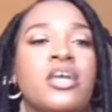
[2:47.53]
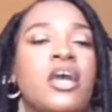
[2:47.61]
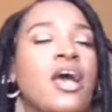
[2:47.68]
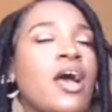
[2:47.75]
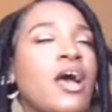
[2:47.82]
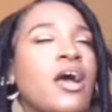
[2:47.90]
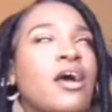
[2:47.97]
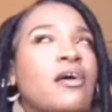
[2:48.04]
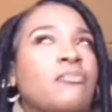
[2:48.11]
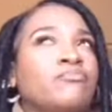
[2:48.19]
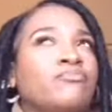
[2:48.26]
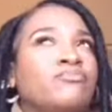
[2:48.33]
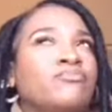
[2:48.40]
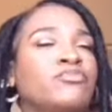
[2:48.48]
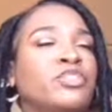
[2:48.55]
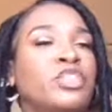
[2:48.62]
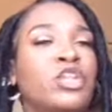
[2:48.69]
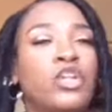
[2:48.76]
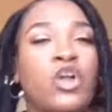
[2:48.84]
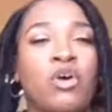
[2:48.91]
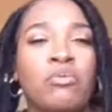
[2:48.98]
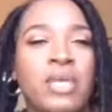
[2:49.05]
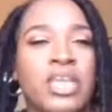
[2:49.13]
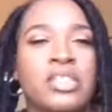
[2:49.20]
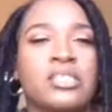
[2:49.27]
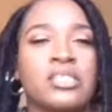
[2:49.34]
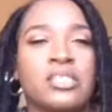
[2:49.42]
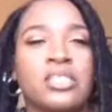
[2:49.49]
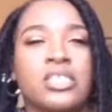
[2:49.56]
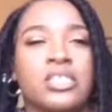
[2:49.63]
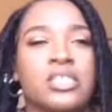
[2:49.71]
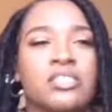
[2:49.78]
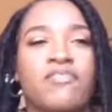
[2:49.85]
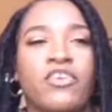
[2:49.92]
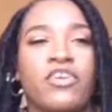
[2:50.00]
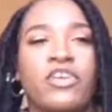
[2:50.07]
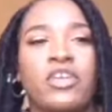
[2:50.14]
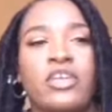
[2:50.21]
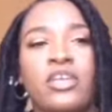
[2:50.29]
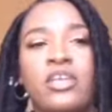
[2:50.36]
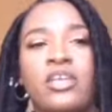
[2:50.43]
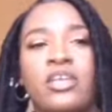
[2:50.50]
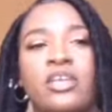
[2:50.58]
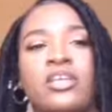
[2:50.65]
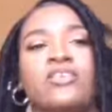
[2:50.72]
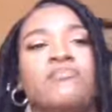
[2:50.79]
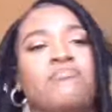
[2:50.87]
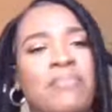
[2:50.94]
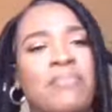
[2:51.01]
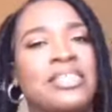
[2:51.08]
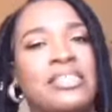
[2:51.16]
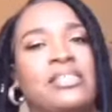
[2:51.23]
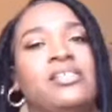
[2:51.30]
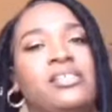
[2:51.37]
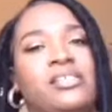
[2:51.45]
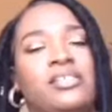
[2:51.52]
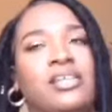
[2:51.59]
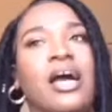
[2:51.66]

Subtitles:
low maintenance, very messy.